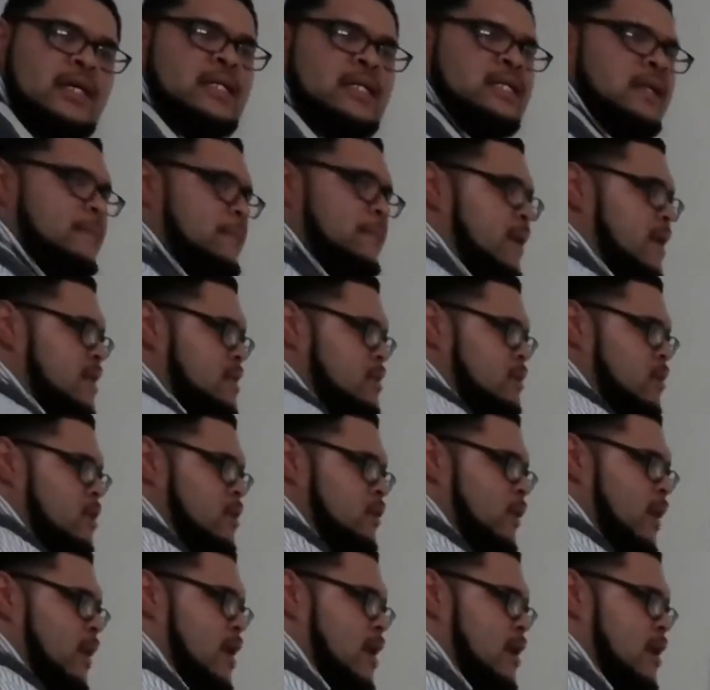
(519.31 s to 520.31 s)
The business owner
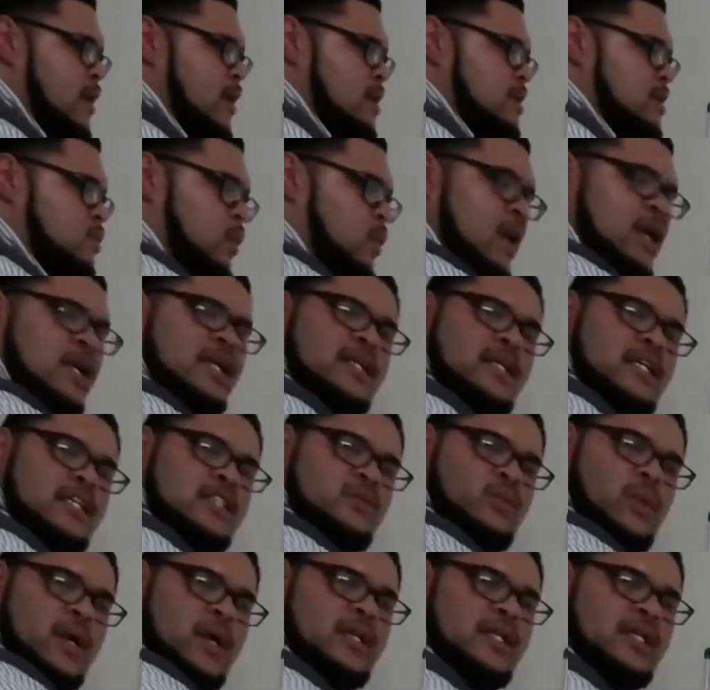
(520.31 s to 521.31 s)
right here is running
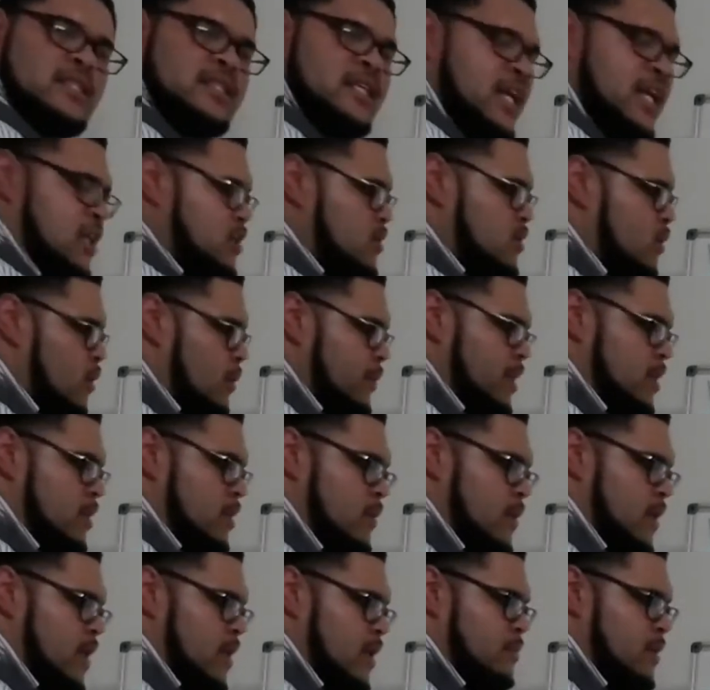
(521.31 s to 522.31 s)
this country where we're
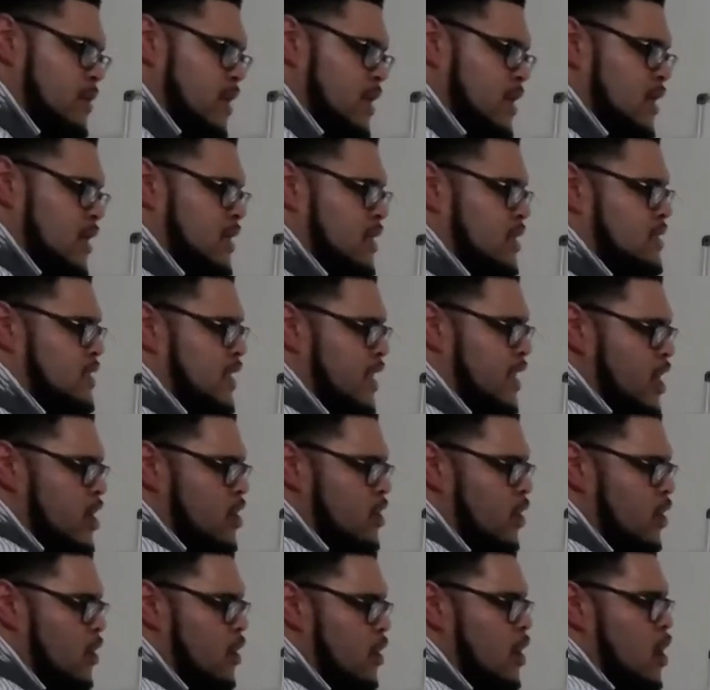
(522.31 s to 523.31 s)
doing it, because
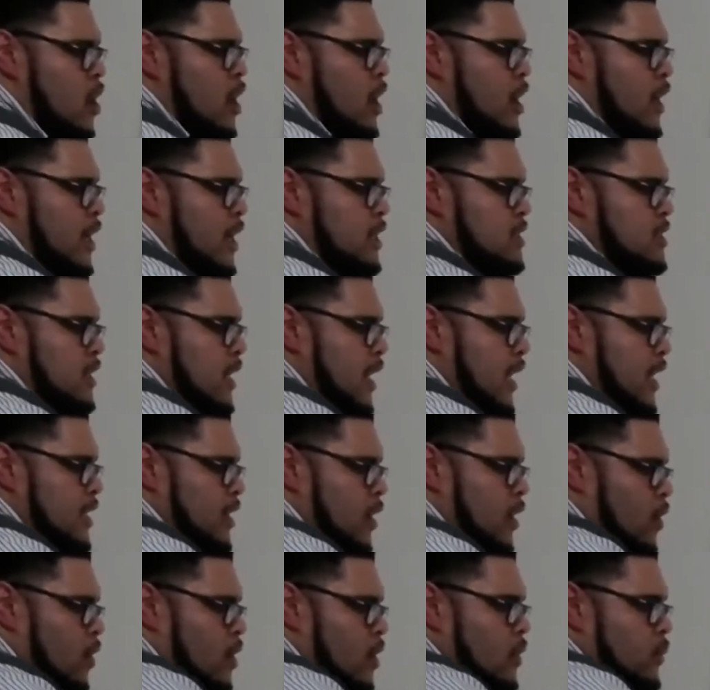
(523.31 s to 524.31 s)
here it's like
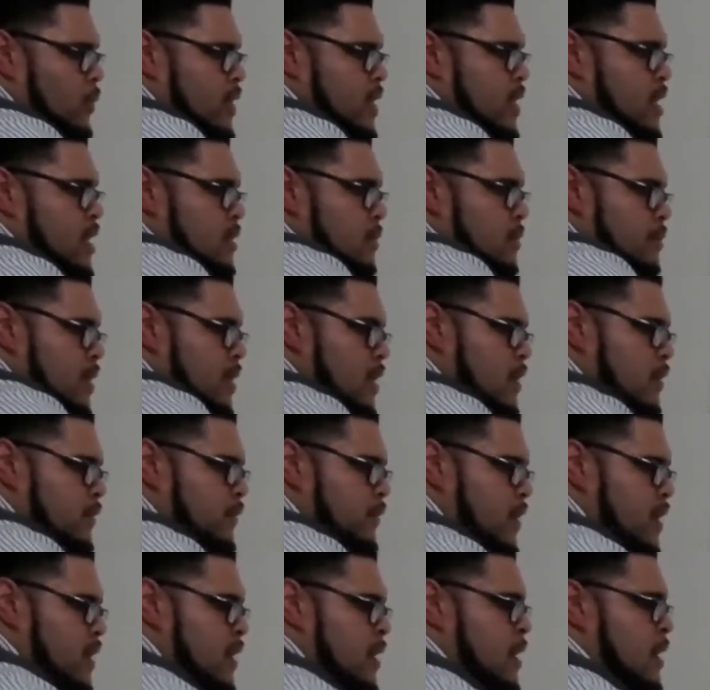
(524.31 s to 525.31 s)
not only we getting the
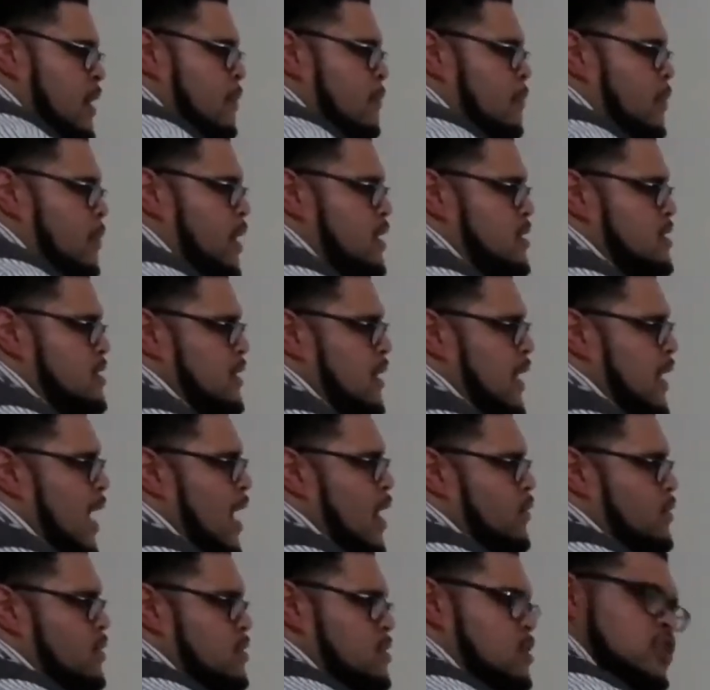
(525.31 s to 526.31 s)
benefit, but it's
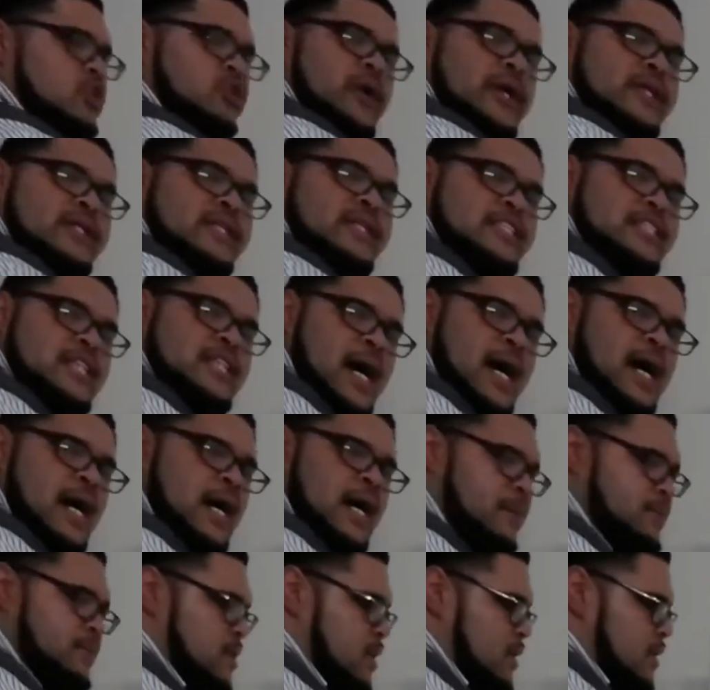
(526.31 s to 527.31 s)
allowing to create the
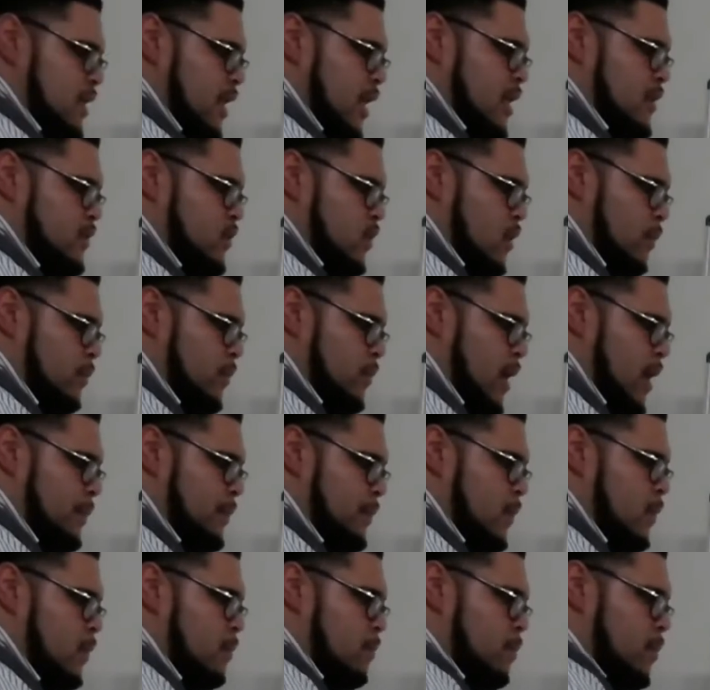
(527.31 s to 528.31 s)
jobs and things for the
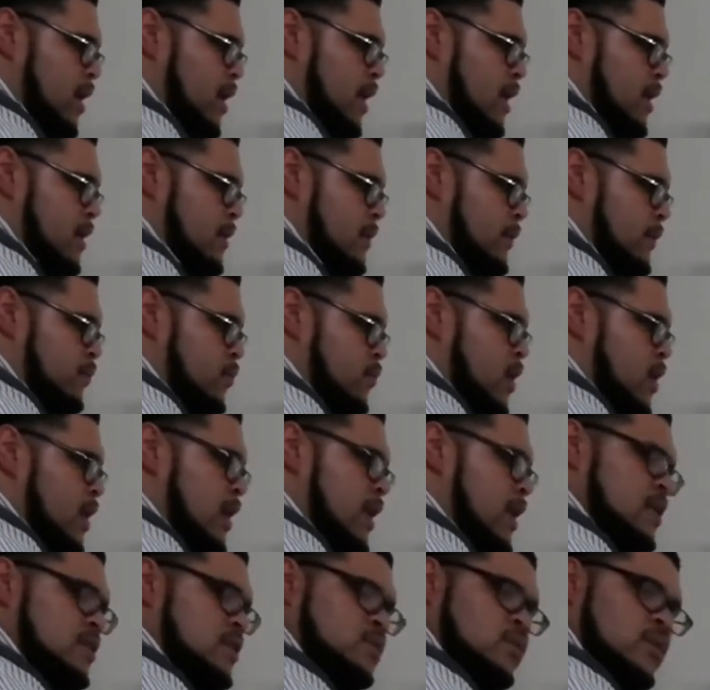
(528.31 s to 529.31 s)
people. But
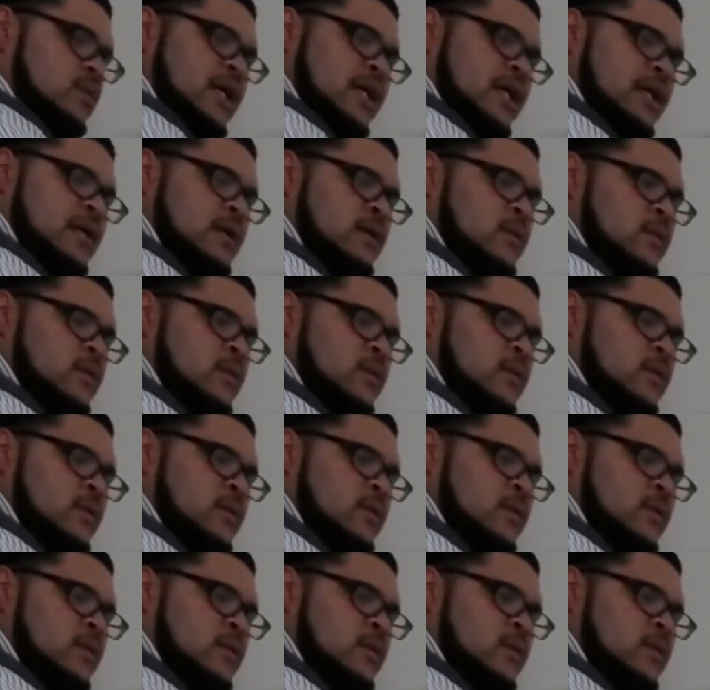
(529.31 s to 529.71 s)
guess what?